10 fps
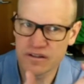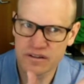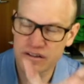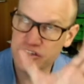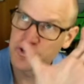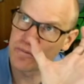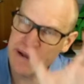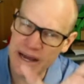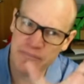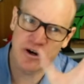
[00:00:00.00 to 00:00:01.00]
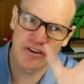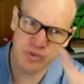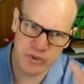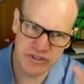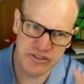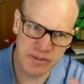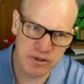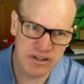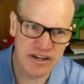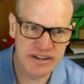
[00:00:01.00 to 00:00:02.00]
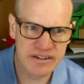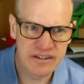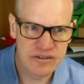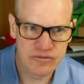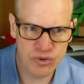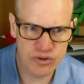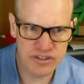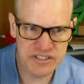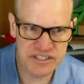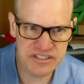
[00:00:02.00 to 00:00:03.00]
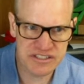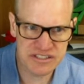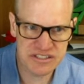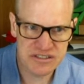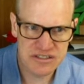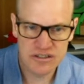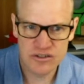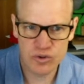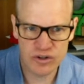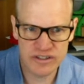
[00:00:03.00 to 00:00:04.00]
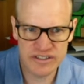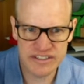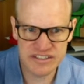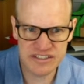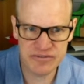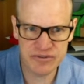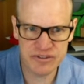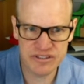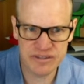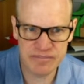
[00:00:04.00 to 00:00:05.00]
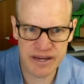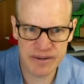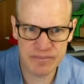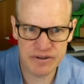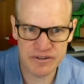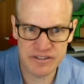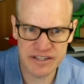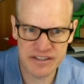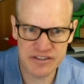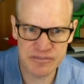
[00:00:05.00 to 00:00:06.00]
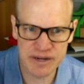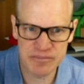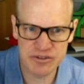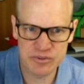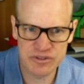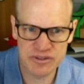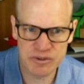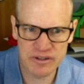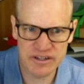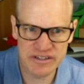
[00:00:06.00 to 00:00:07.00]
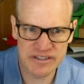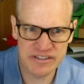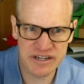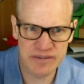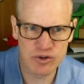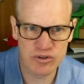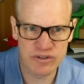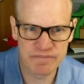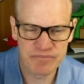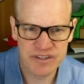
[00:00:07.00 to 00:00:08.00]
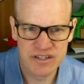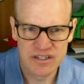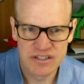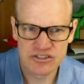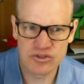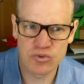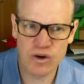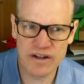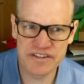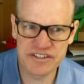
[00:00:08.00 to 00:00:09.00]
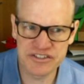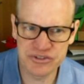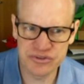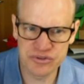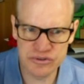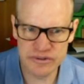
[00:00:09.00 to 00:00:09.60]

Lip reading: your map on the real number line for the distance coordinate is different than the map or the length that you map to the real number line in the time coordinate. So while these two